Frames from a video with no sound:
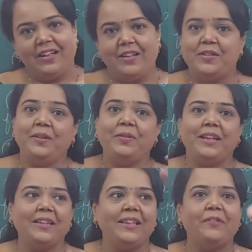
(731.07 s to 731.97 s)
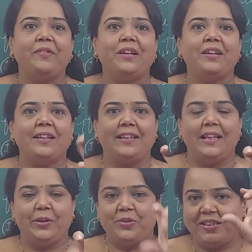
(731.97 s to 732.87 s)
So you can give a
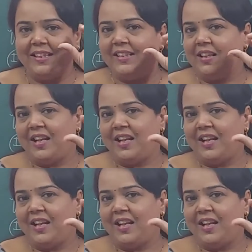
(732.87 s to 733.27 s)
conclusion in the